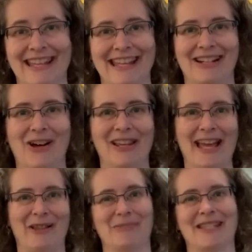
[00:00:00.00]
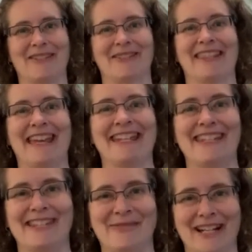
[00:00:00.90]
It all helps, so thank
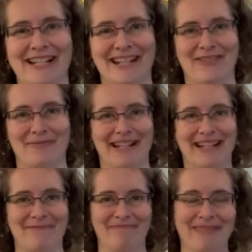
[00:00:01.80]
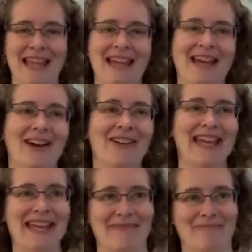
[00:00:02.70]
you so much everybody.
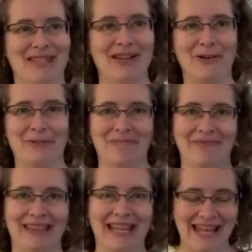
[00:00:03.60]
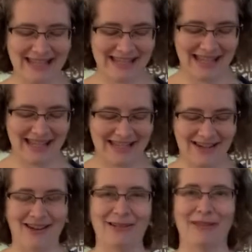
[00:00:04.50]
Okay, so let's get
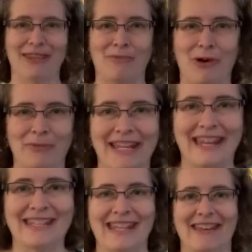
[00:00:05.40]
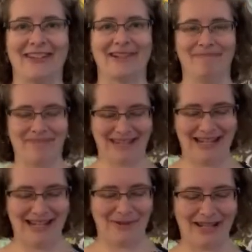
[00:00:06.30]
started with The More We Get Together.
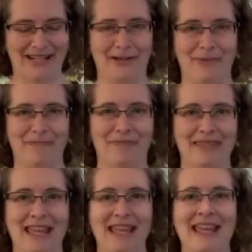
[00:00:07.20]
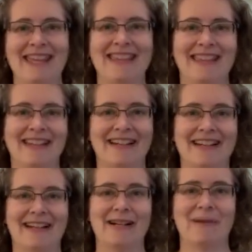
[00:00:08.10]
Here we go.
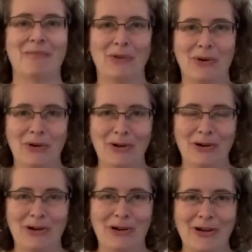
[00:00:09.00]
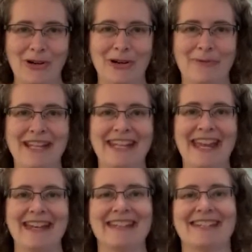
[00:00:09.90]
The more we
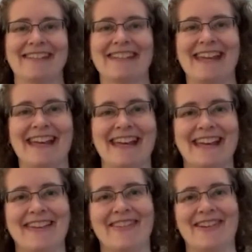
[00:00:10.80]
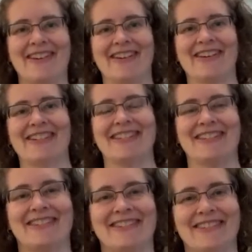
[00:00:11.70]
get together,
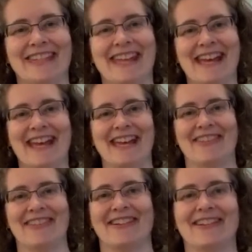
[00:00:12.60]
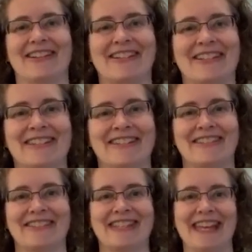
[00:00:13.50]
together,
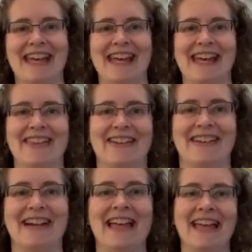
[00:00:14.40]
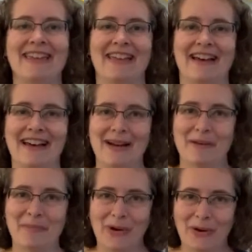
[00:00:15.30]
together,
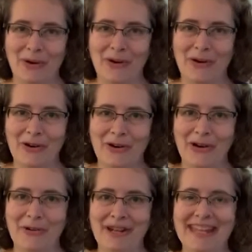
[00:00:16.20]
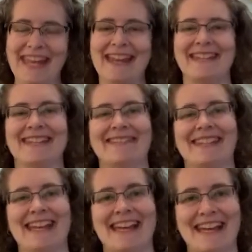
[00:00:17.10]
the more we get
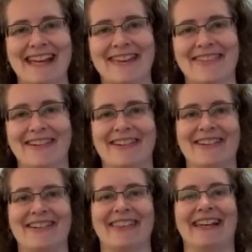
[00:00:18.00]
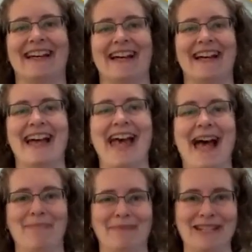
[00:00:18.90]
together, the
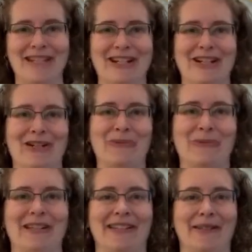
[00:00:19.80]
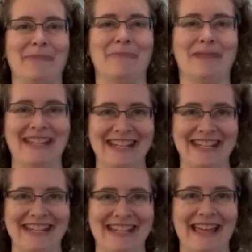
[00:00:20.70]
happier we'll
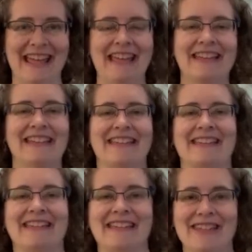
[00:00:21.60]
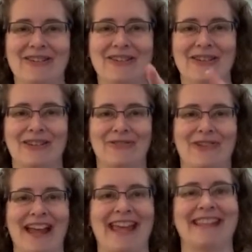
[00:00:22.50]
be. 'Cause your
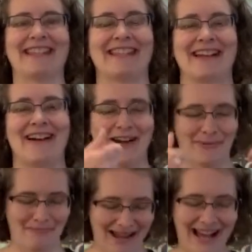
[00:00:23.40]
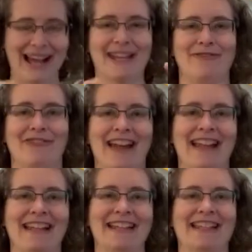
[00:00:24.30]
friends are my
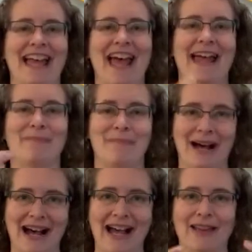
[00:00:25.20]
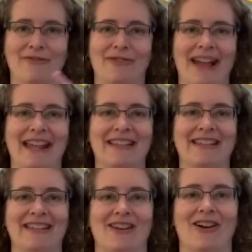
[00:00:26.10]
friends and my
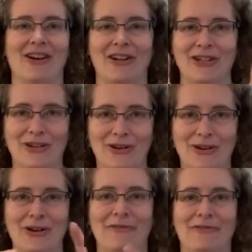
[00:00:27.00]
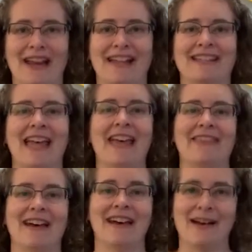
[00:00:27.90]
friends are your friends.
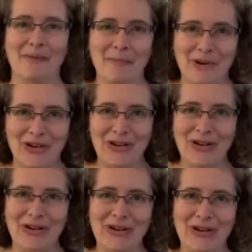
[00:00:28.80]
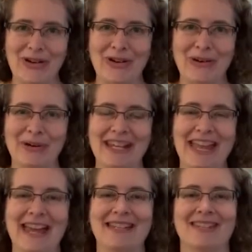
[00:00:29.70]
The more we
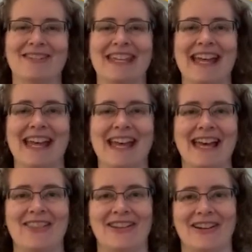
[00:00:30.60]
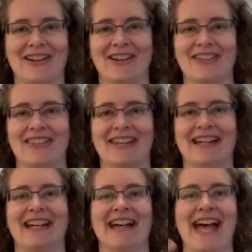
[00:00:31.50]
get together,
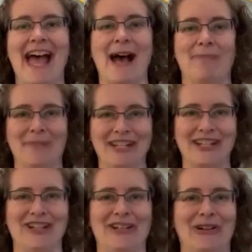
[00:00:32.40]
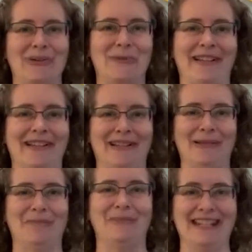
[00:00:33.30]
the happier
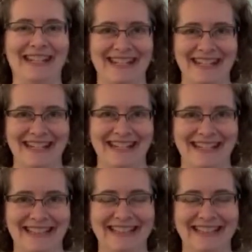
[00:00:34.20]
we'll be.